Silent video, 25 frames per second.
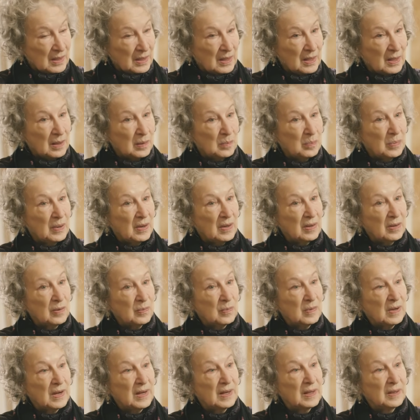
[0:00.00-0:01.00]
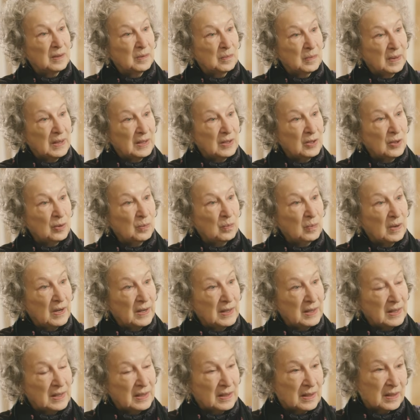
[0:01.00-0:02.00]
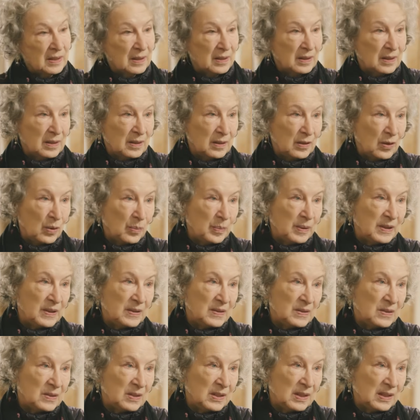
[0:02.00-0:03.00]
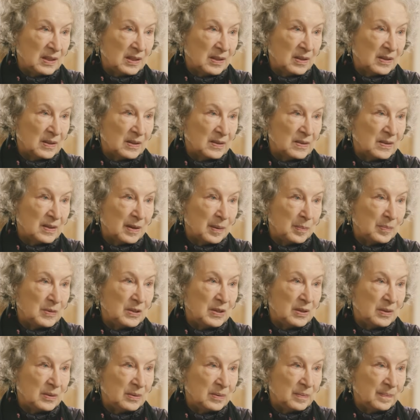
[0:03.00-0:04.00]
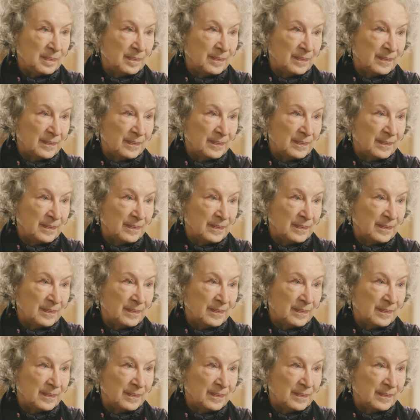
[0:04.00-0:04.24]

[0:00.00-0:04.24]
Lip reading: And by the way, when you're writing, nobody's seeing it except you.